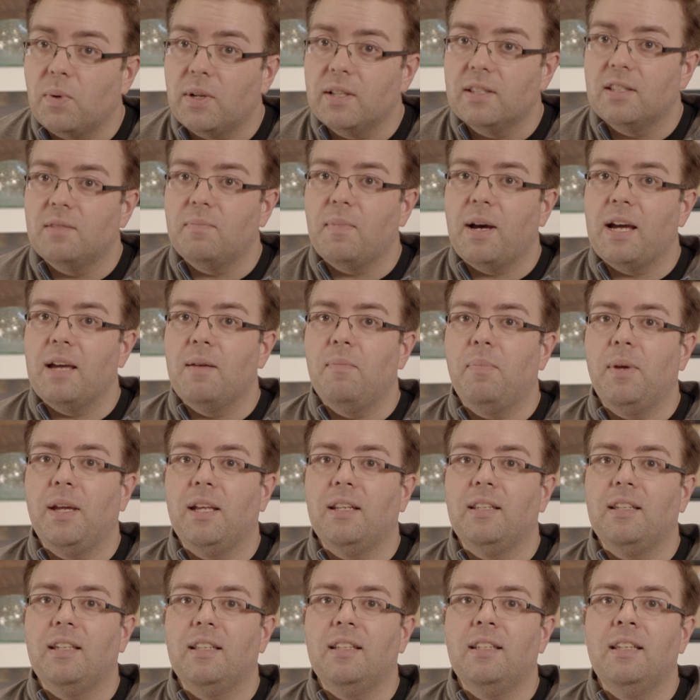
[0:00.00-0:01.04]
ones, in my
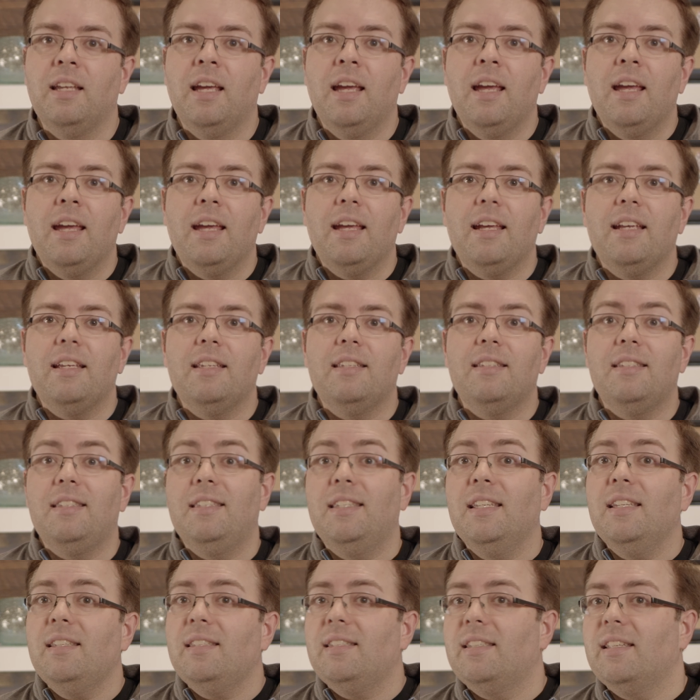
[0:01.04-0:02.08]
opinion, is
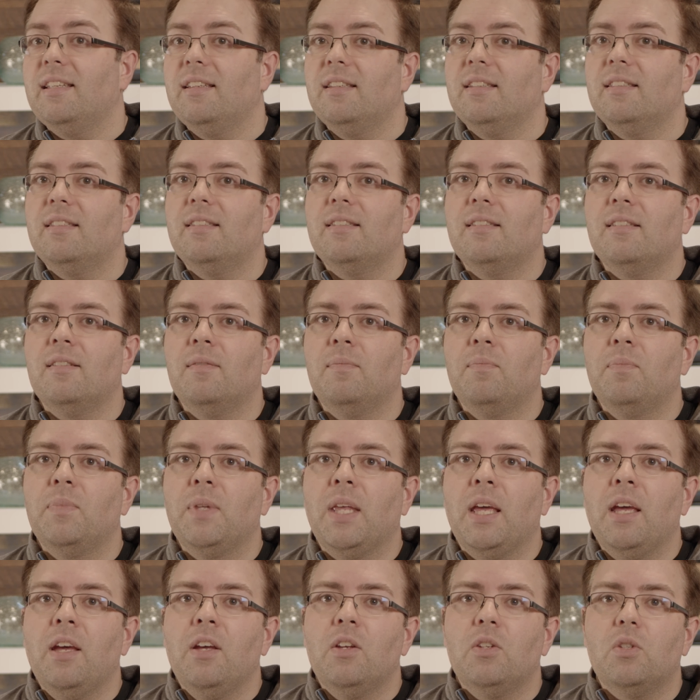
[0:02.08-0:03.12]
distance.
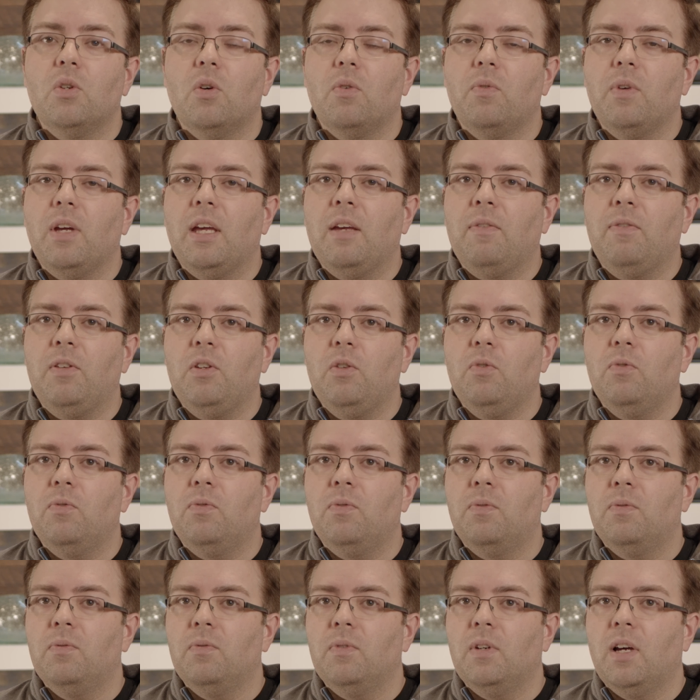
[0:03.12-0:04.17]
So if
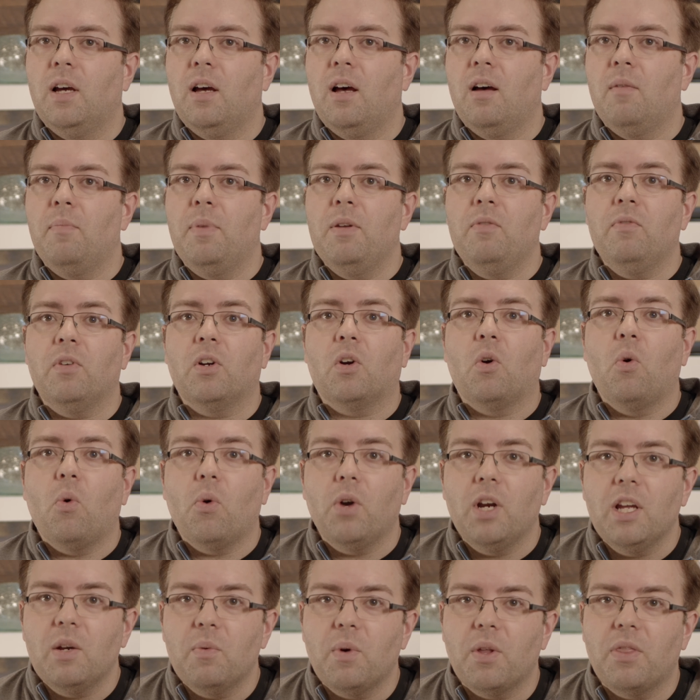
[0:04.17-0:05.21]
you've been
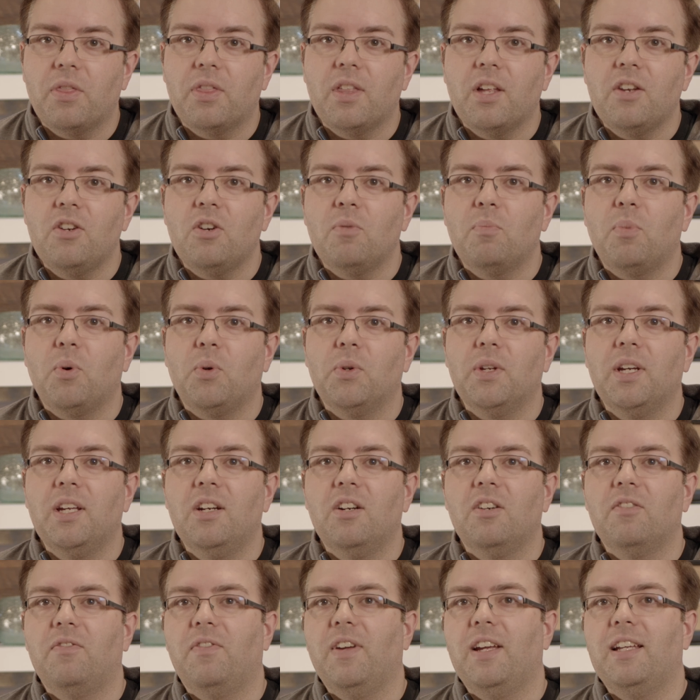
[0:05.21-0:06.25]
recording with Thunderbolt
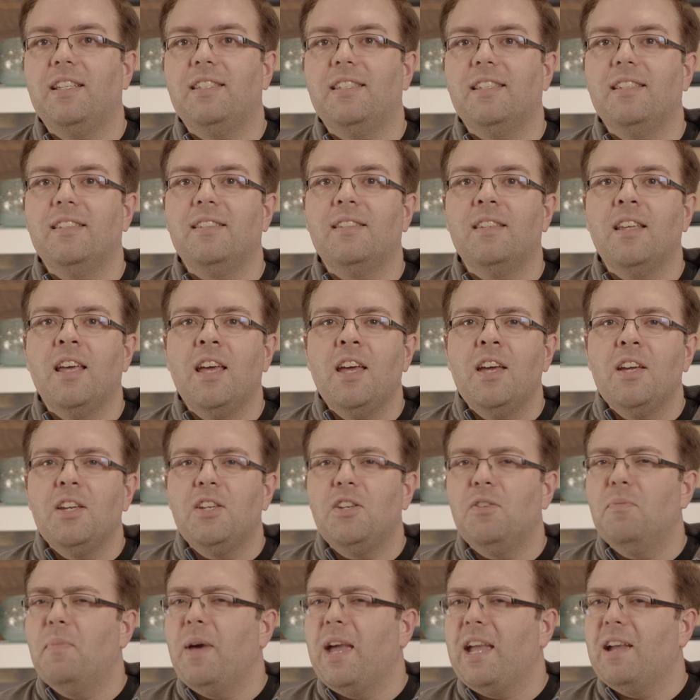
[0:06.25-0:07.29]
interfaces,
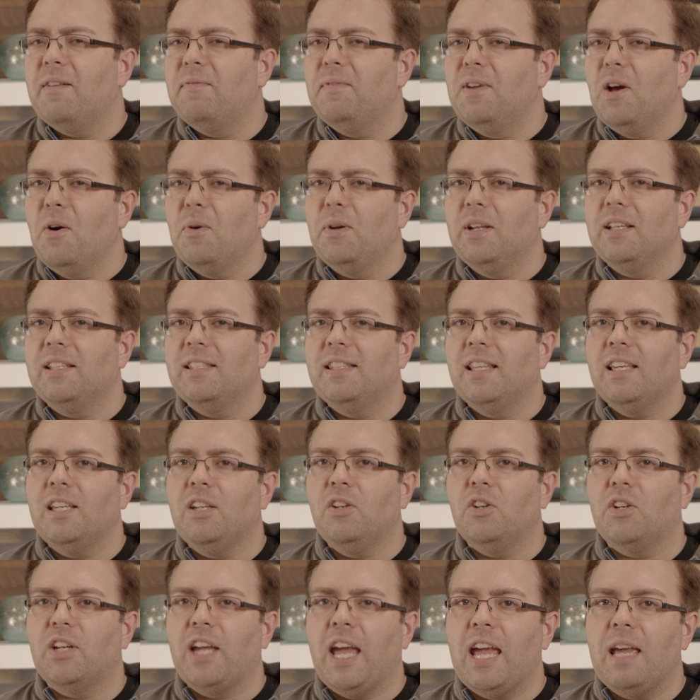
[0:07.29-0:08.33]
you may have noticed that
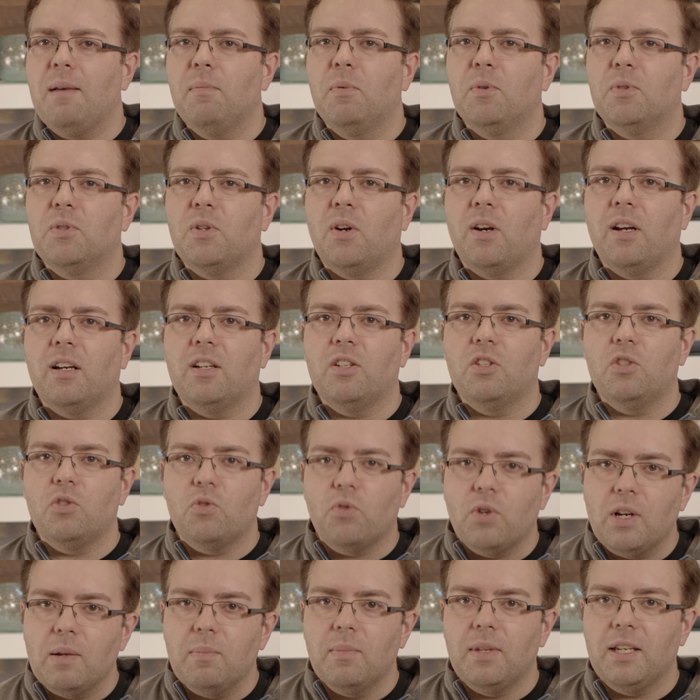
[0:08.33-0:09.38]
your cables are
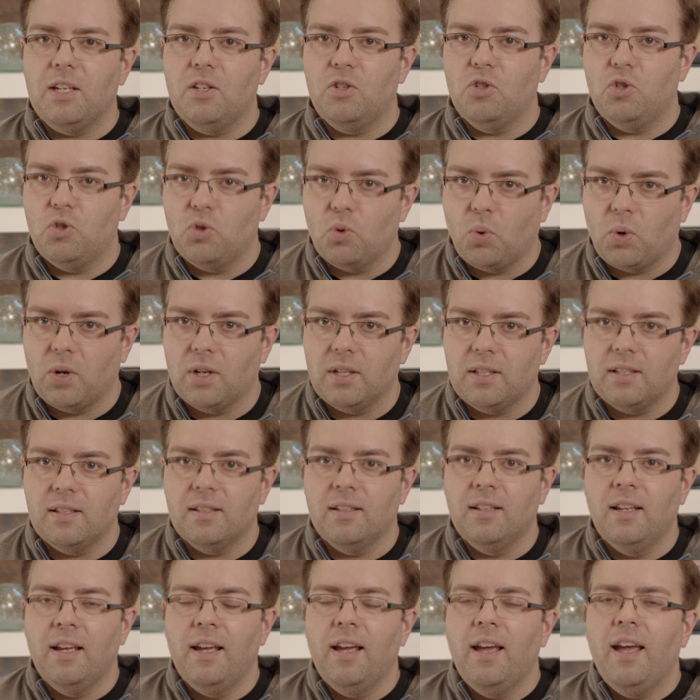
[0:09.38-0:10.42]
extremely short.
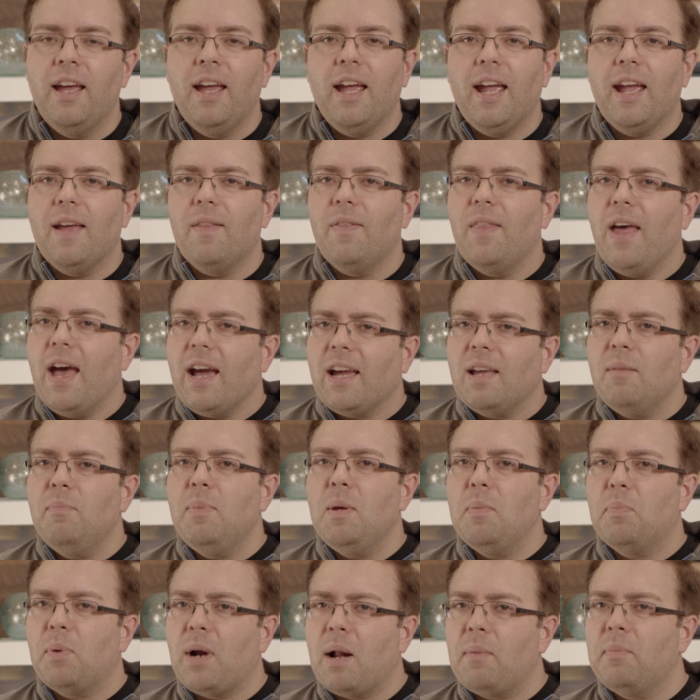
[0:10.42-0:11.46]
And that can
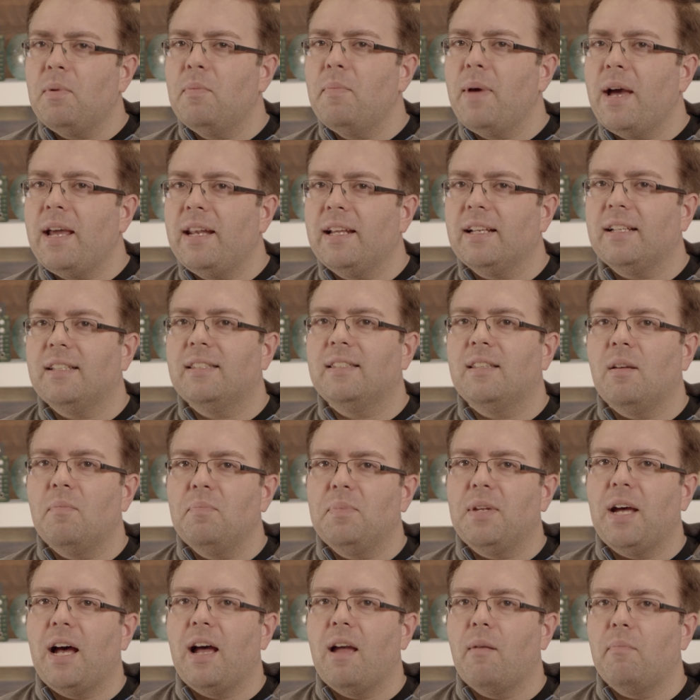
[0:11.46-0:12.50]
be problematic
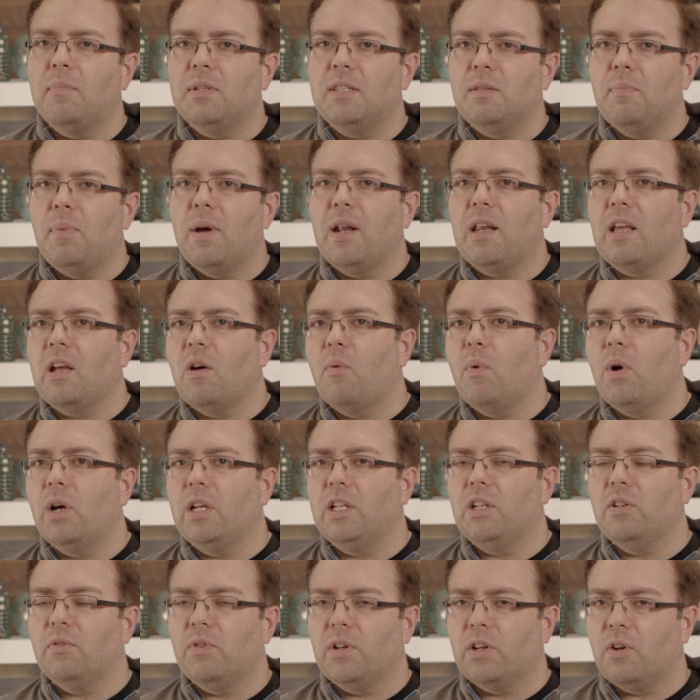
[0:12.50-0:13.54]
sometimes depending on
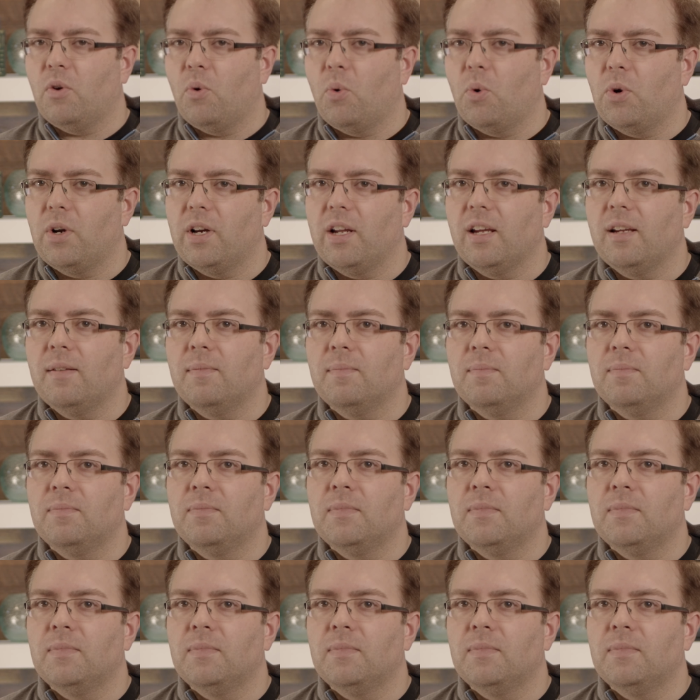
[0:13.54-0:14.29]
what you're recording.